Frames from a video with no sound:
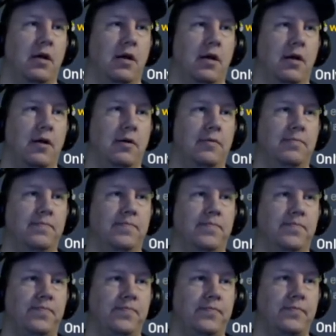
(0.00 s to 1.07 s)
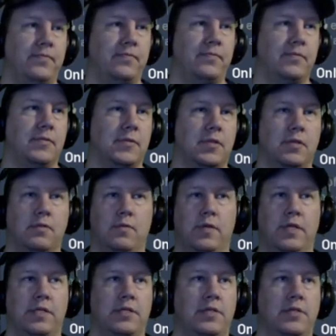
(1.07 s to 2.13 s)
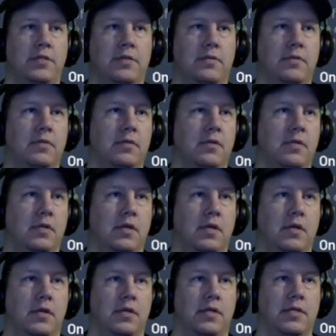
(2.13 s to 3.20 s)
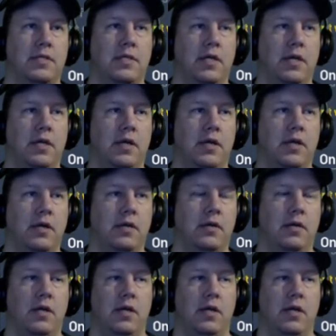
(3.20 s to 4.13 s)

Um, which, let's see here.